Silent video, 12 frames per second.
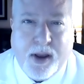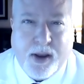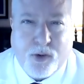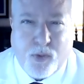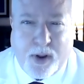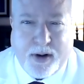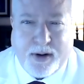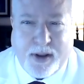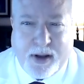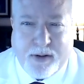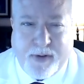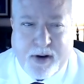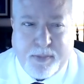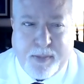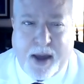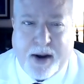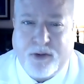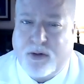and created innovative
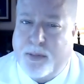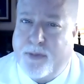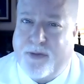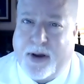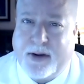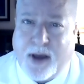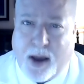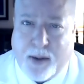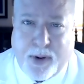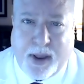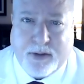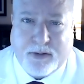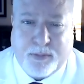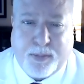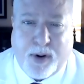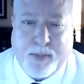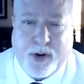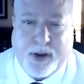models to provide comprehensive
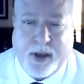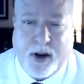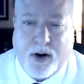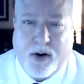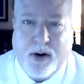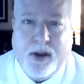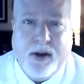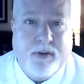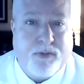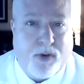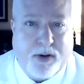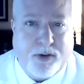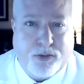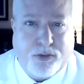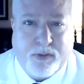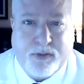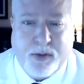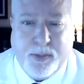primary care for
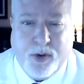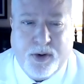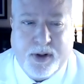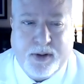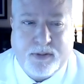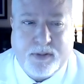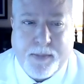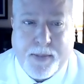underserved communities.